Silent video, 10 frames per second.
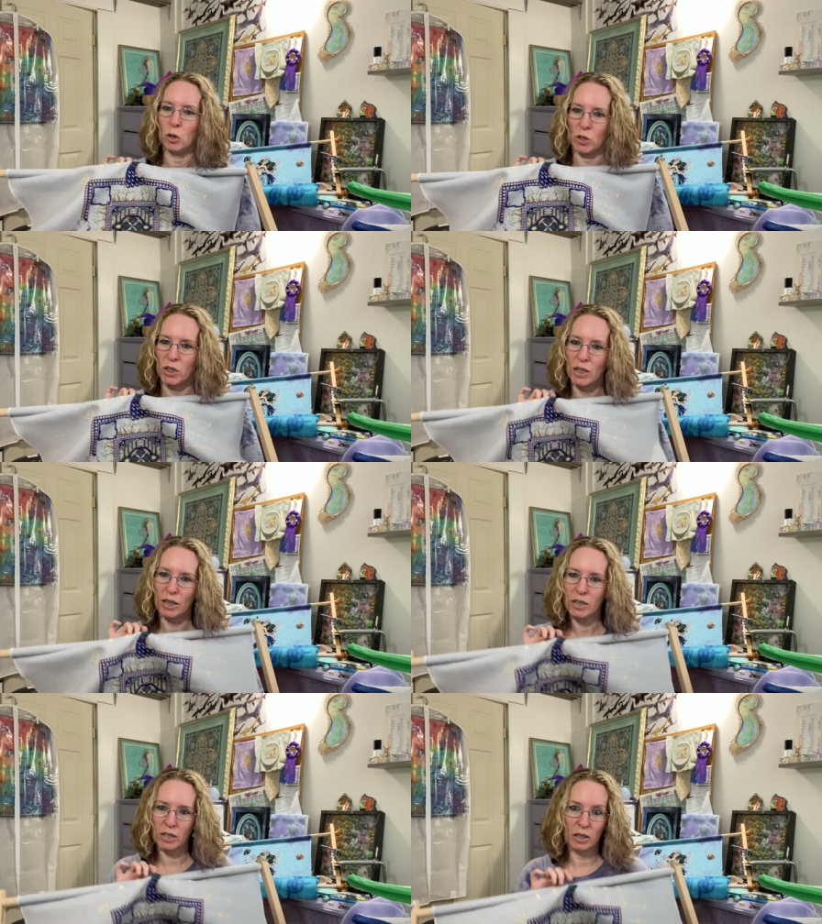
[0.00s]
looks because I
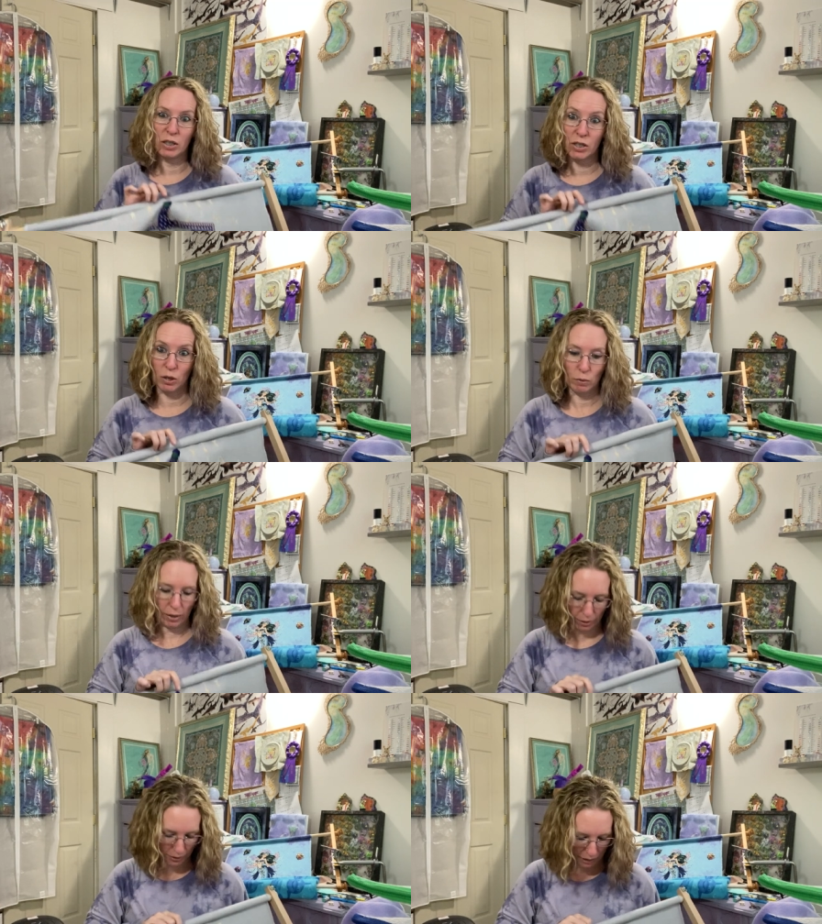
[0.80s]
think it's gonna look so
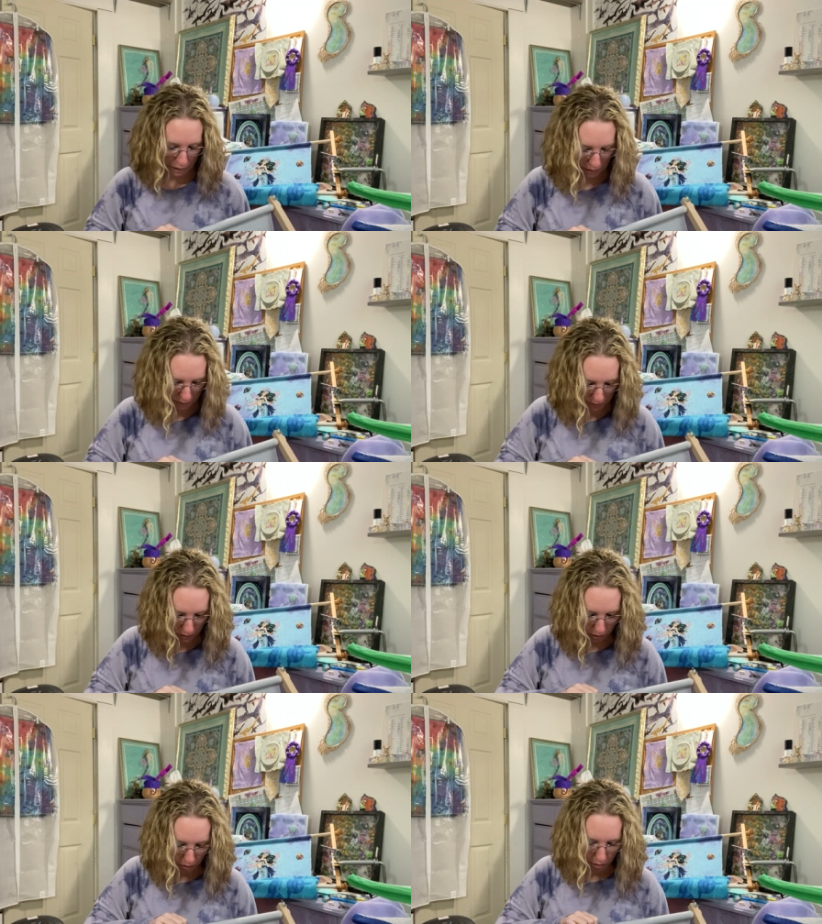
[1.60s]
nice.
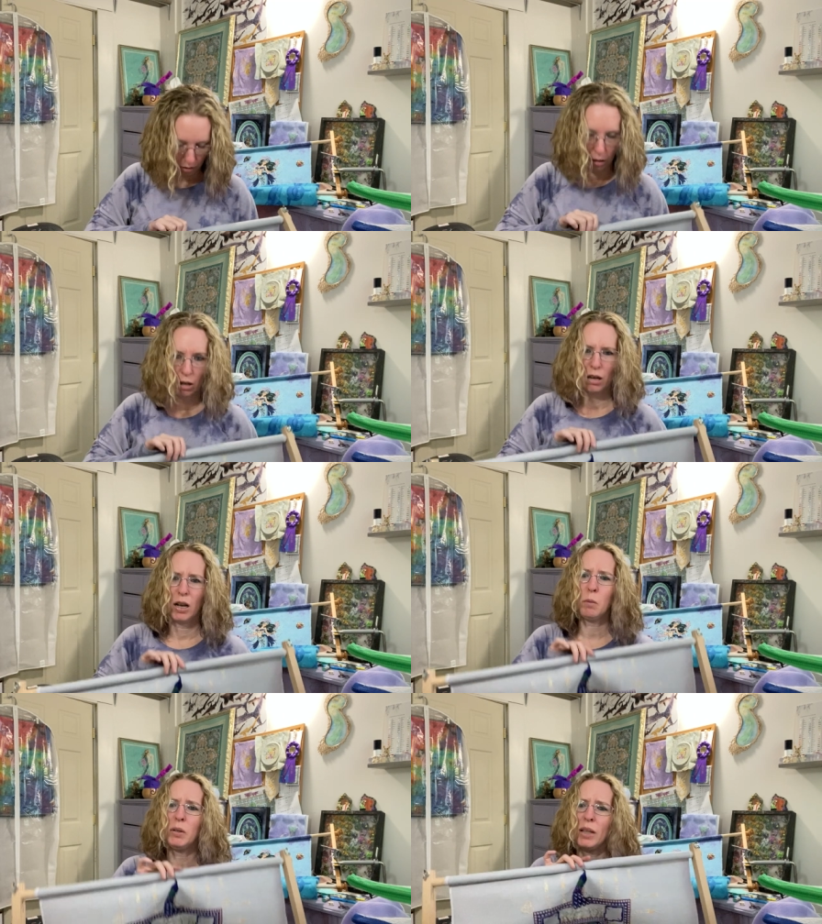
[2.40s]

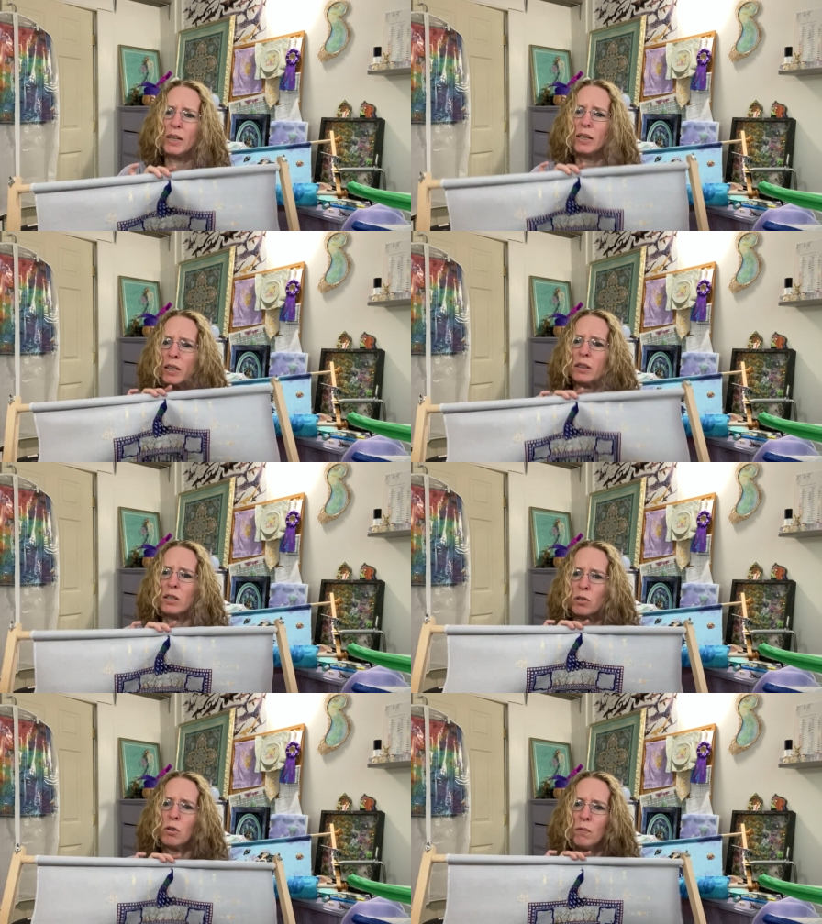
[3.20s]
I would like to get
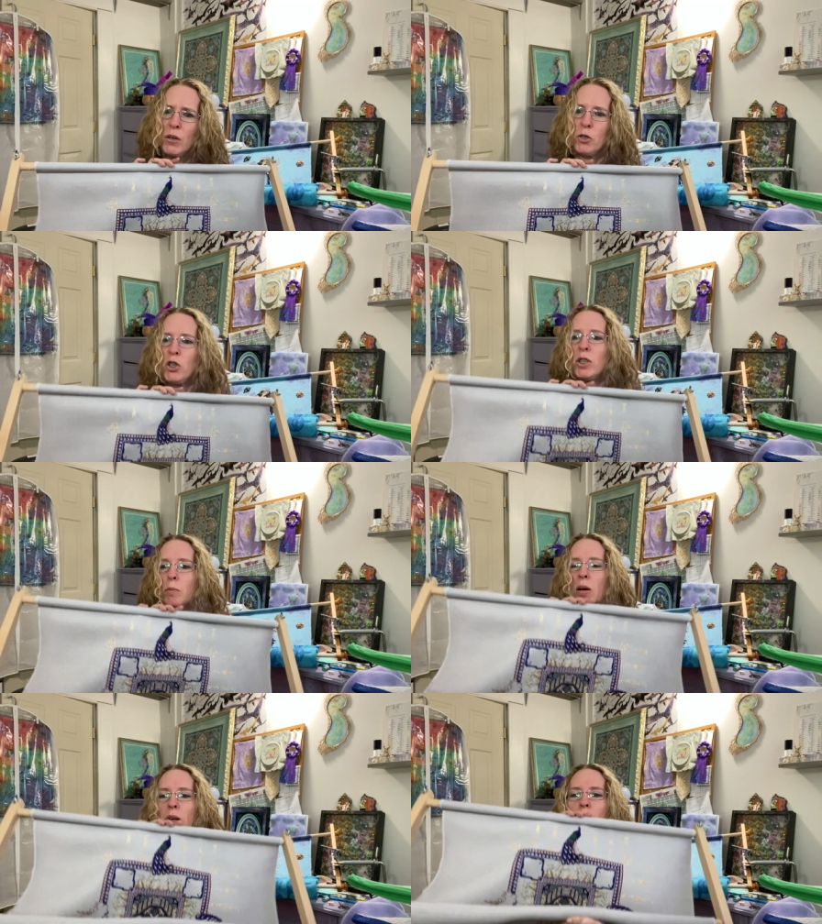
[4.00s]
this girl finished. She's
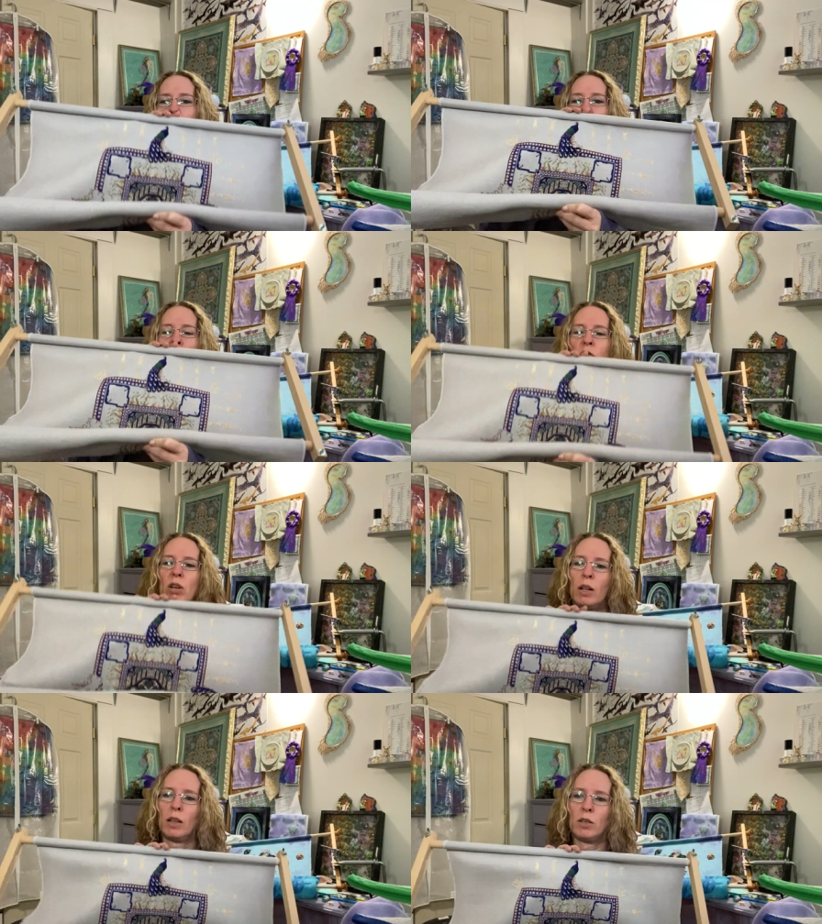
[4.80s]
my closest
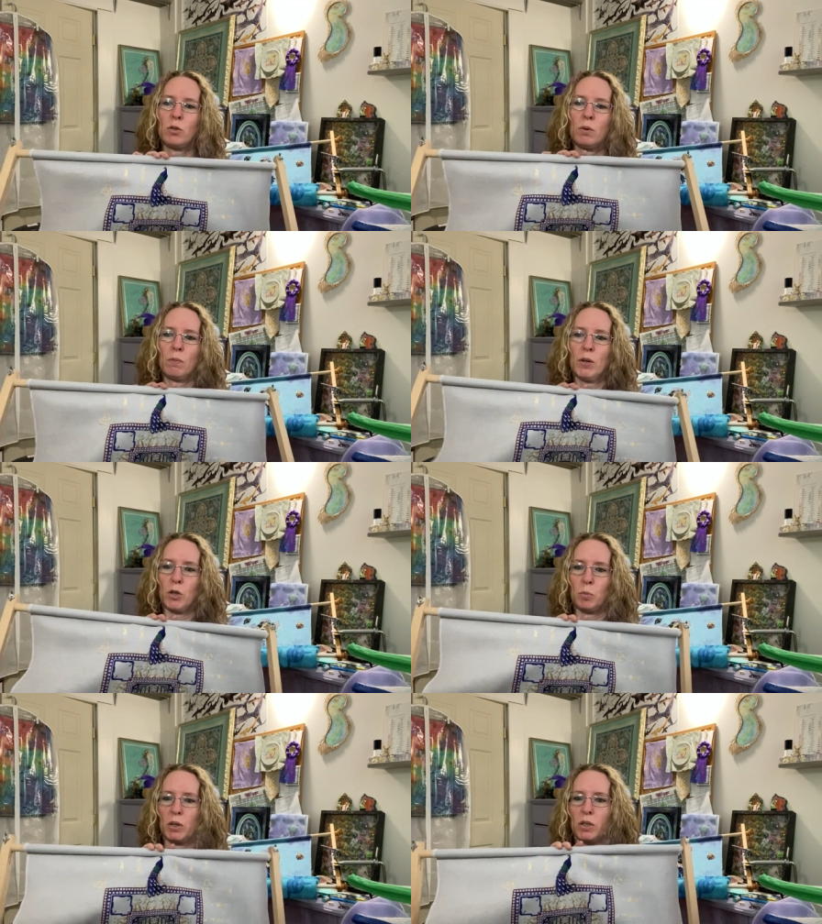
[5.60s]
lane to a
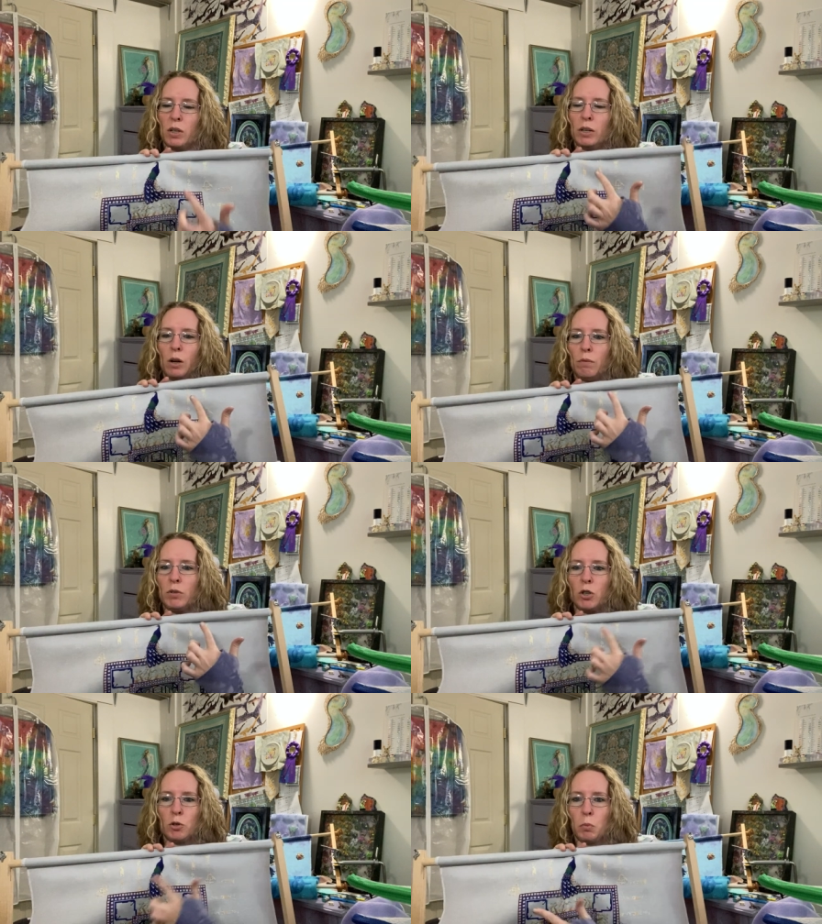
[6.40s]
finish because, you know, I've
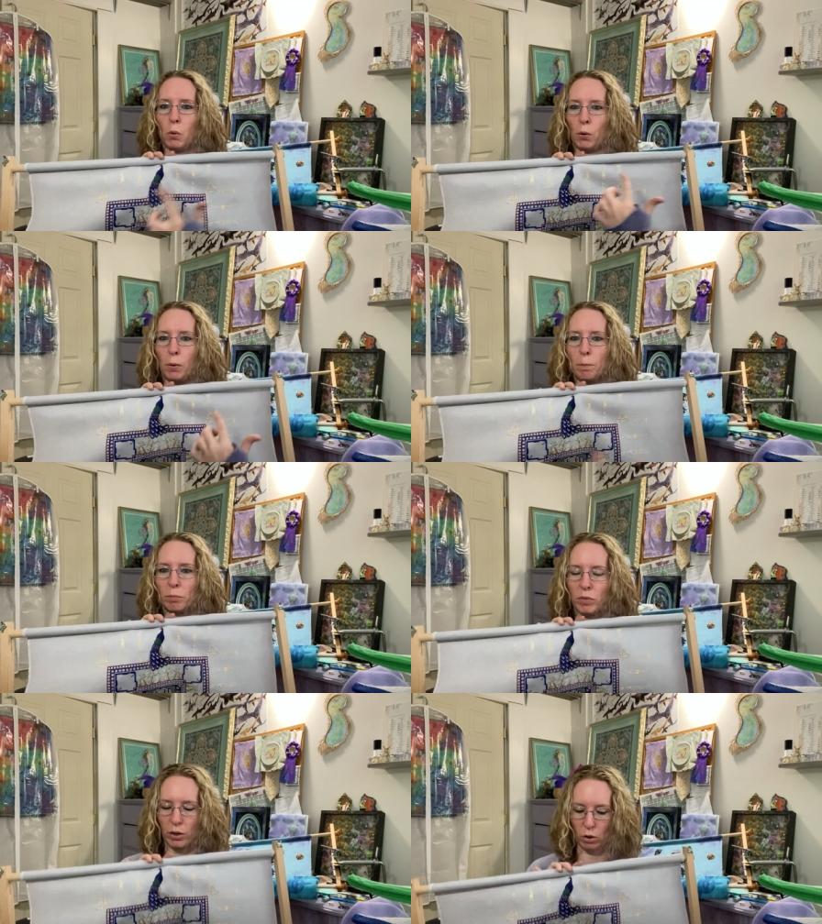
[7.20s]
touched border.
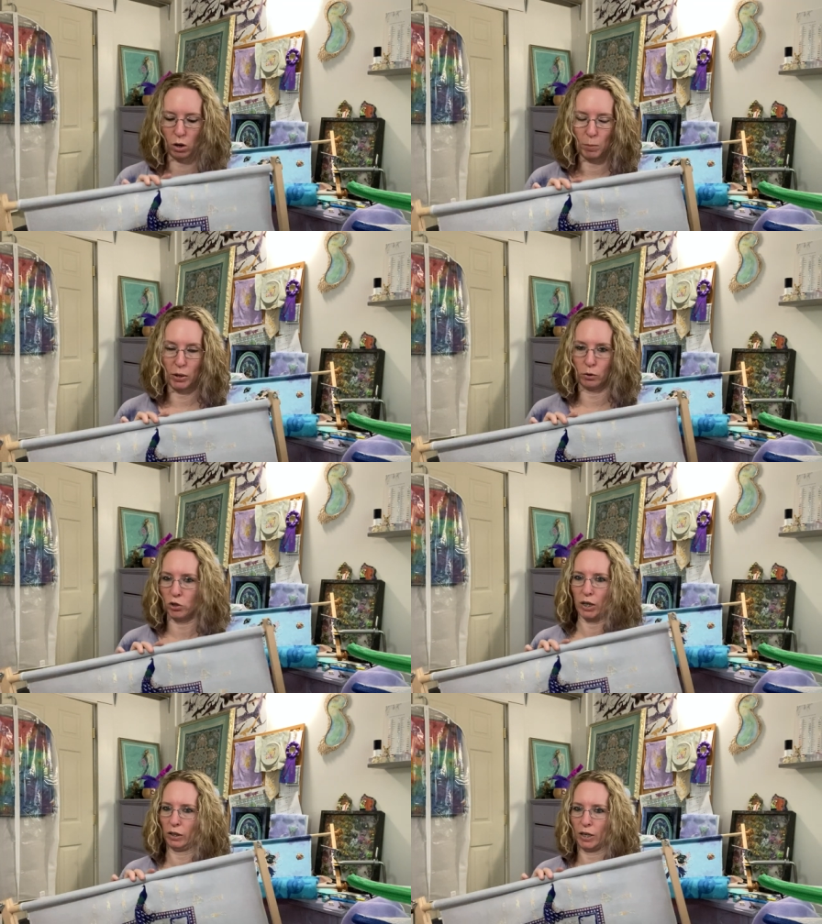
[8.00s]
You know, all my other
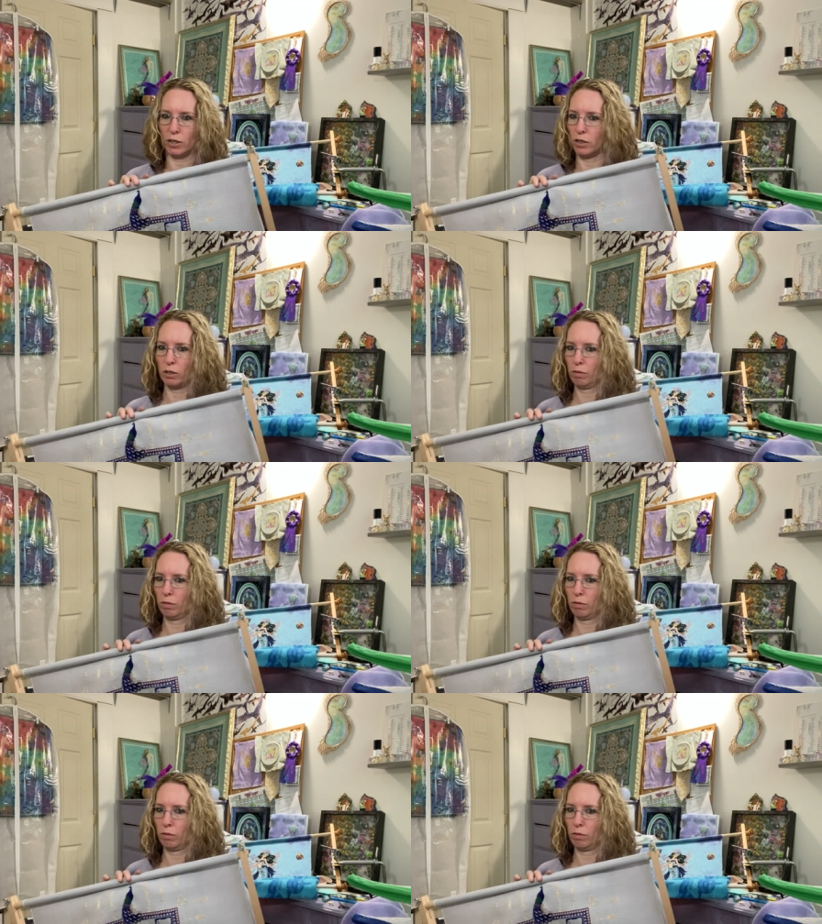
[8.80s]
lanes,